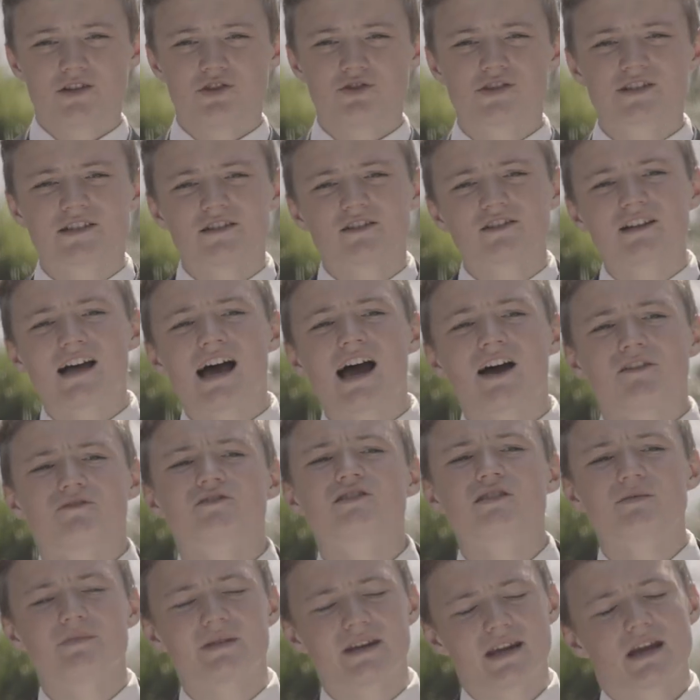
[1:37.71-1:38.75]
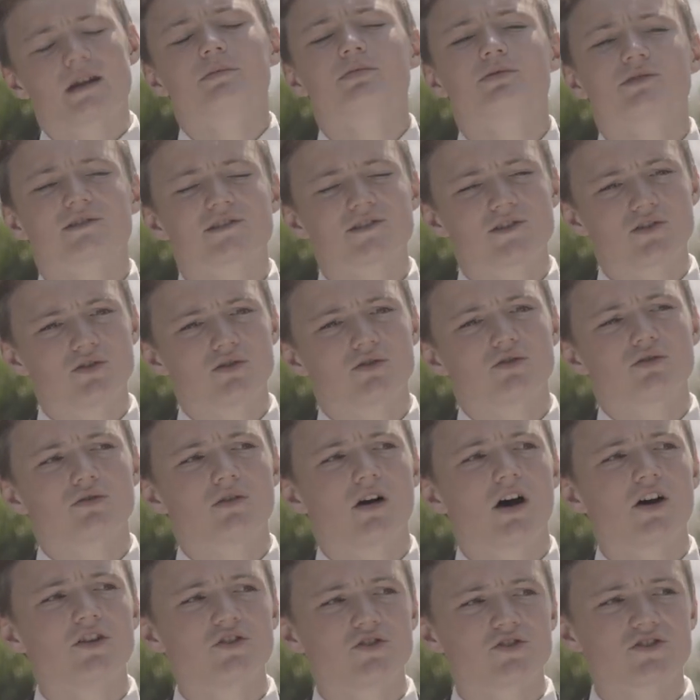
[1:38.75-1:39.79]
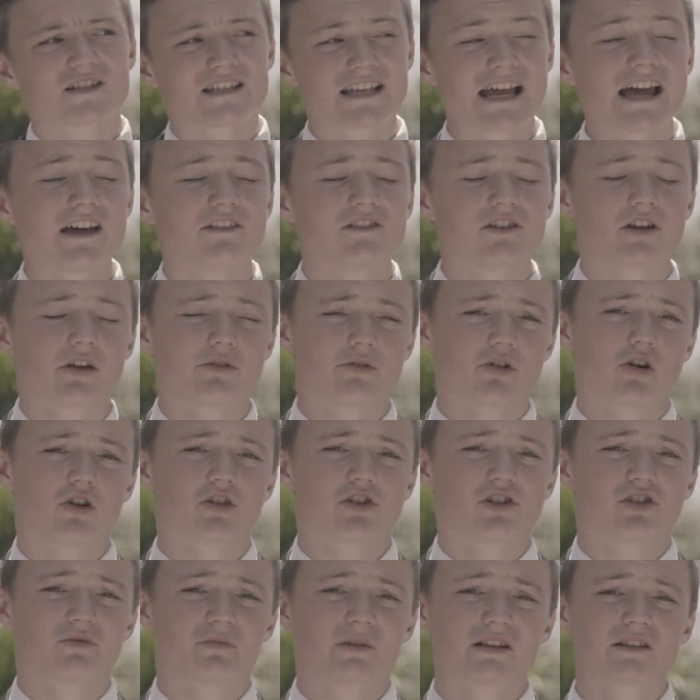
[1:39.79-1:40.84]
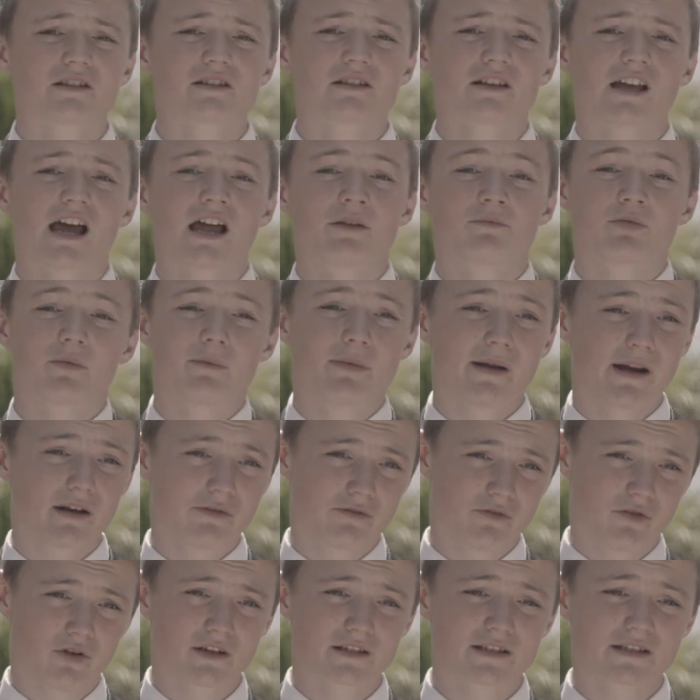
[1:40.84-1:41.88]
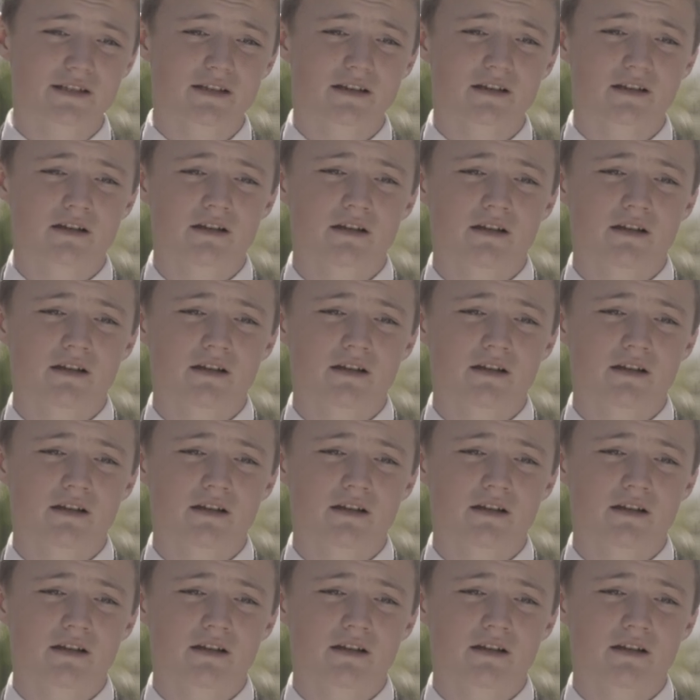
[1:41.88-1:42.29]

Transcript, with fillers: you still have to be able to understand the other argument and prepare for it.